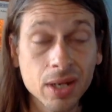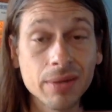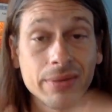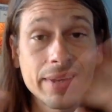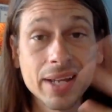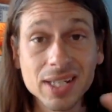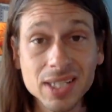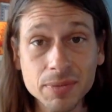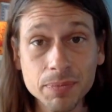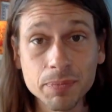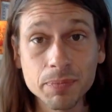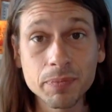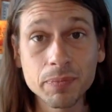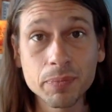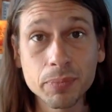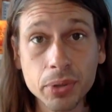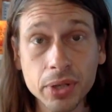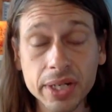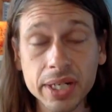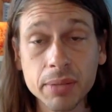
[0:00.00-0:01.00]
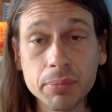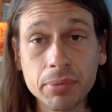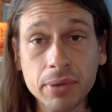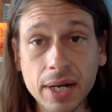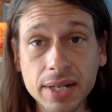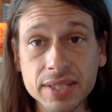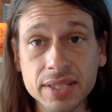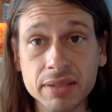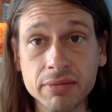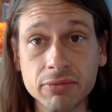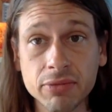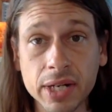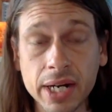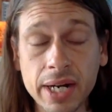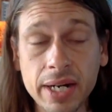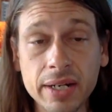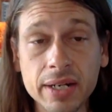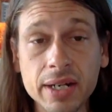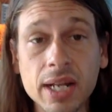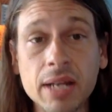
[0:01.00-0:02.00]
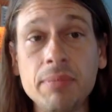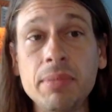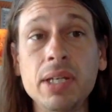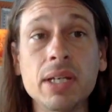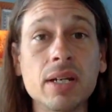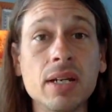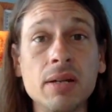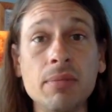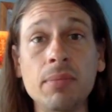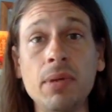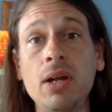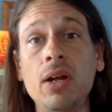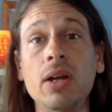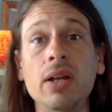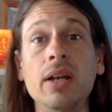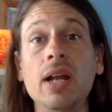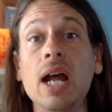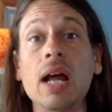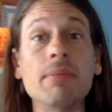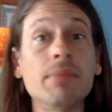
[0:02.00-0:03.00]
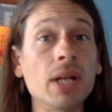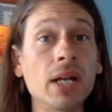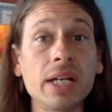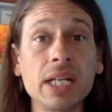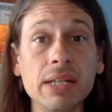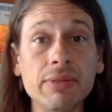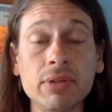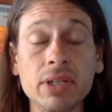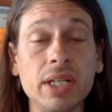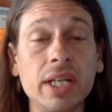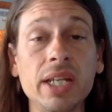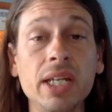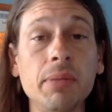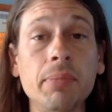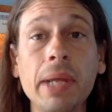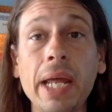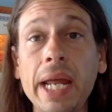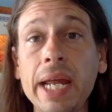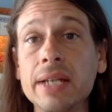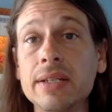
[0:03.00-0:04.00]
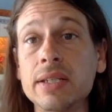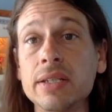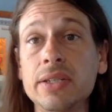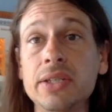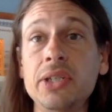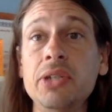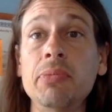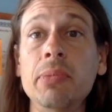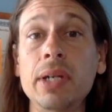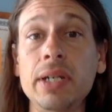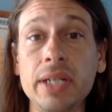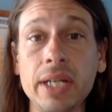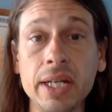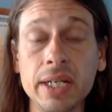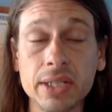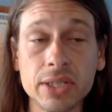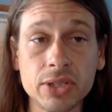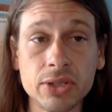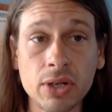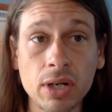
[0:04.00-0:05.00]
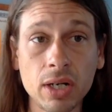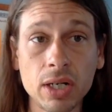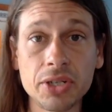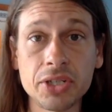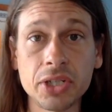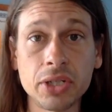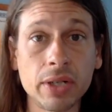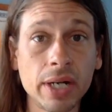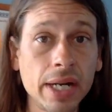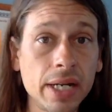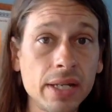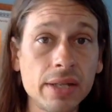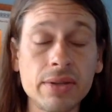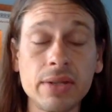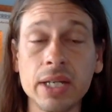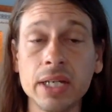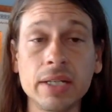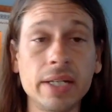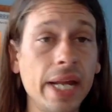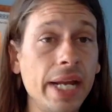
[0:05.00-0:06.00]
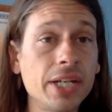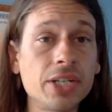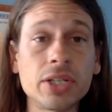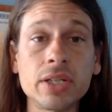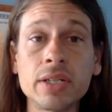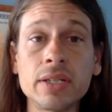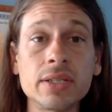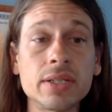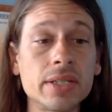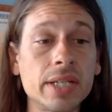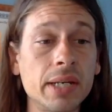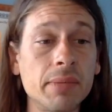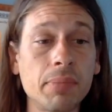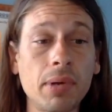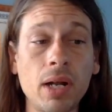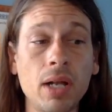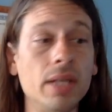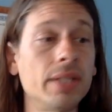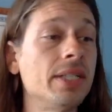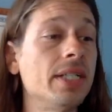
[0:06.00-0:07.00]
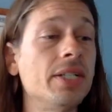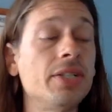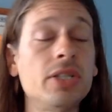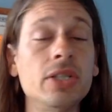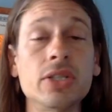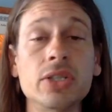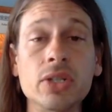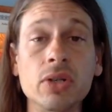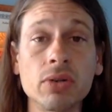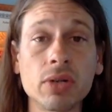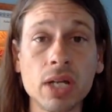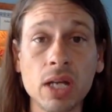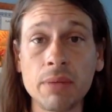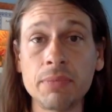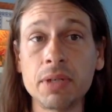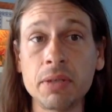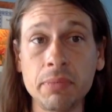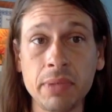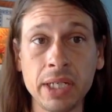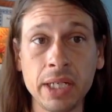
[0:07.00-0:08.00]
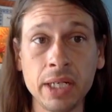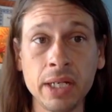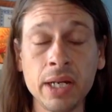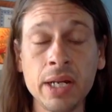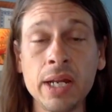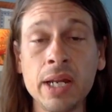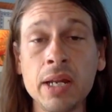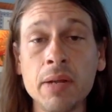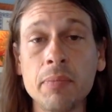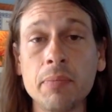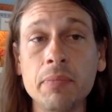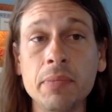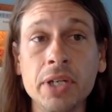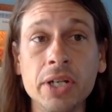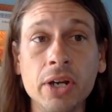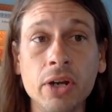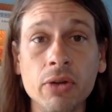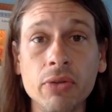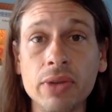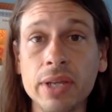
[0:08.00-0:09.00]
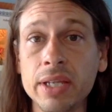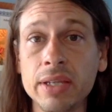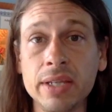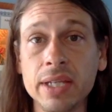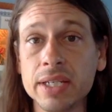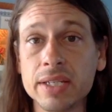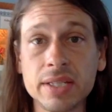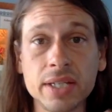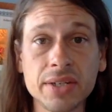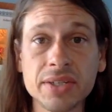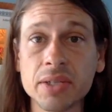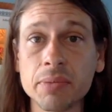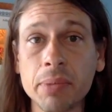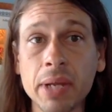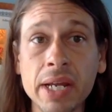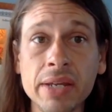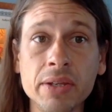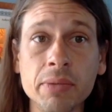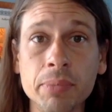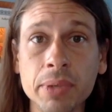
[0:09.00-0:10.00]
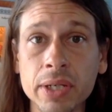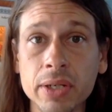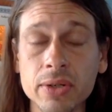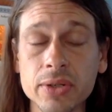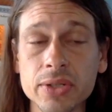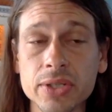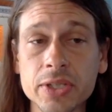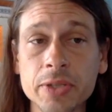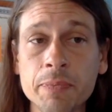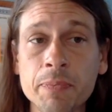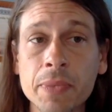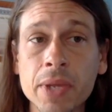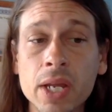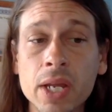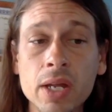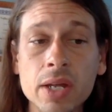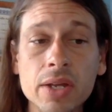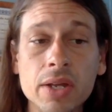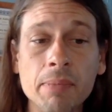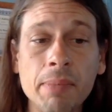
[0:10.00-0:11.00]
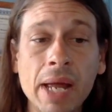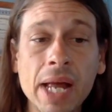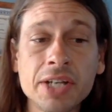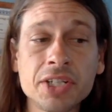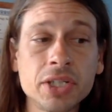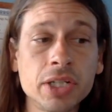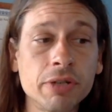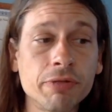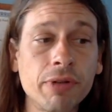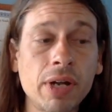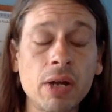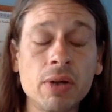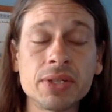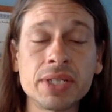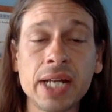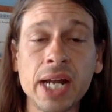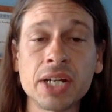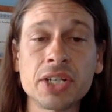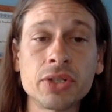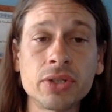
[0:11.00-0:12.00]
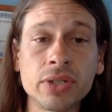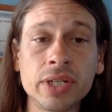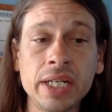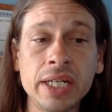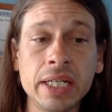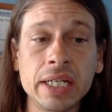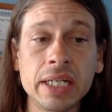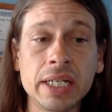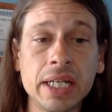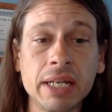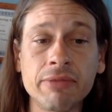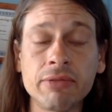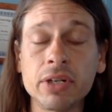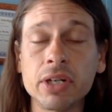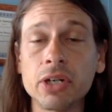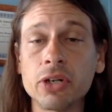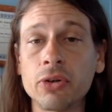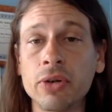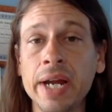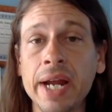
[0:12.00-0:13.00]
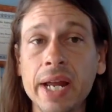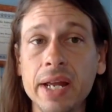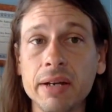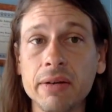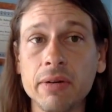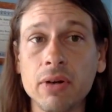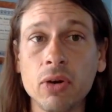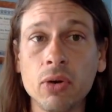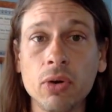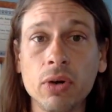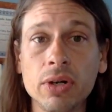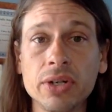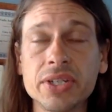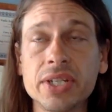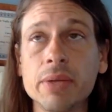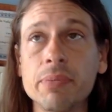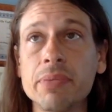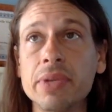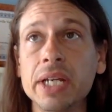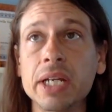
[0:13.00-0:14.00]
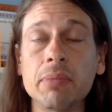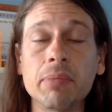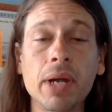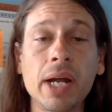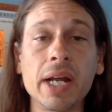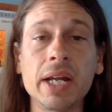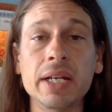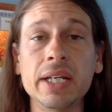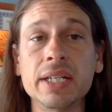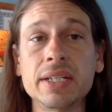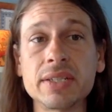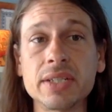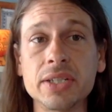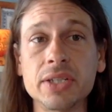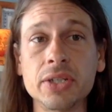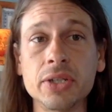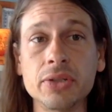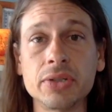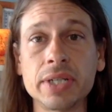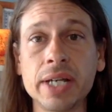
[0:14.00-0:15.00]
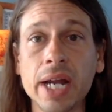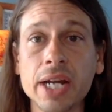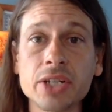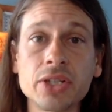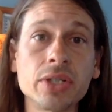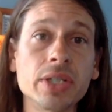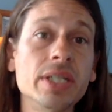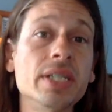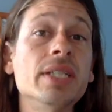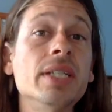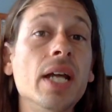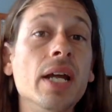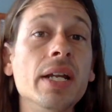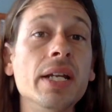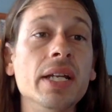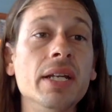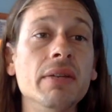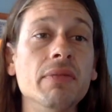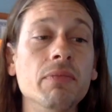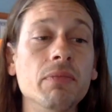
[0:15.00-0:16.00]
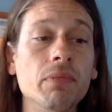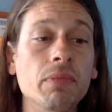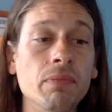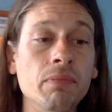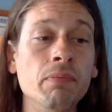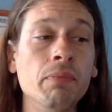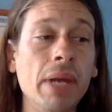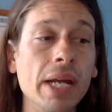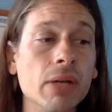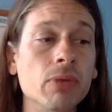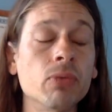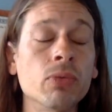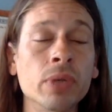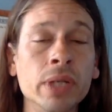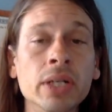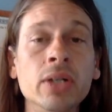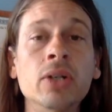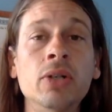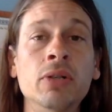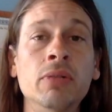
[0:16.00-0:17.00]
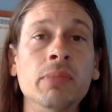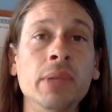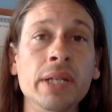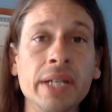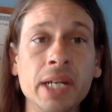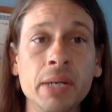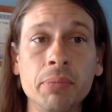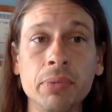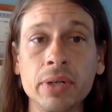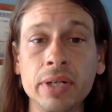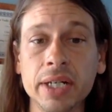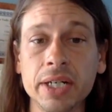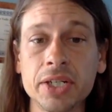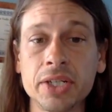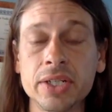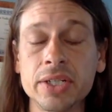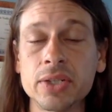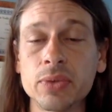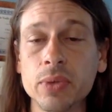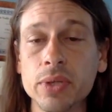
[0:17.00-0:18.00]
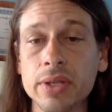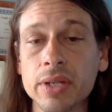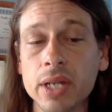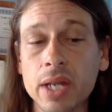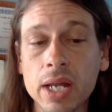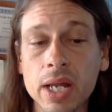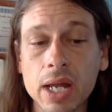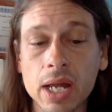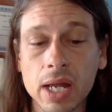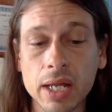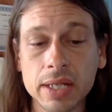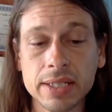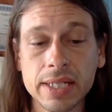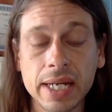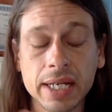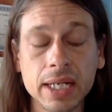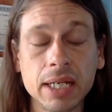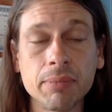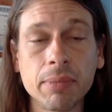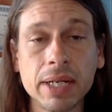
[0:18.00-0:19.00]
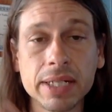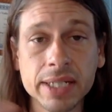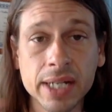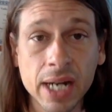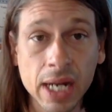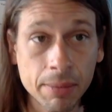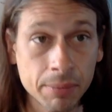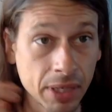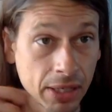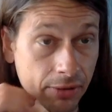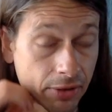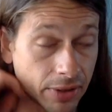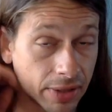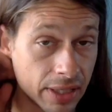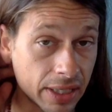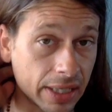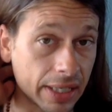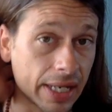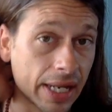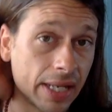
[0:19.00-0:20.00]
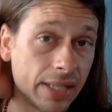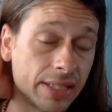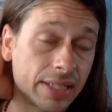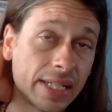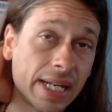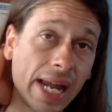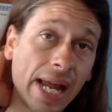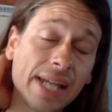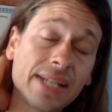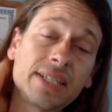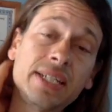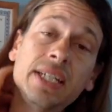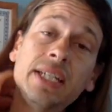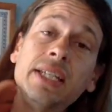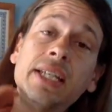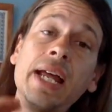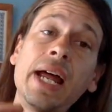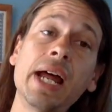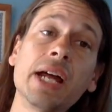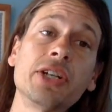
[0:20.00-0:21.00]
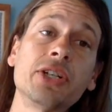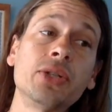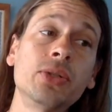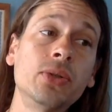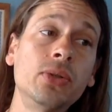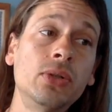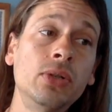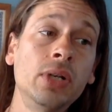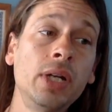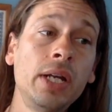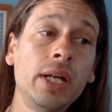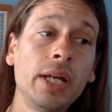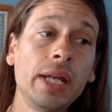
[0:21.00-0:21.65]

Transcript: That's pretty impressive, right? I mean, come on. I'm not even getting paid to do mundane astrology or anything. Nations and politicians don't come to me, you know, this doesn't pay the bills. Imagine if I was actually given a grant or something by an institute to actually study and make real mundane predictions with taking my time and everything, casting the actual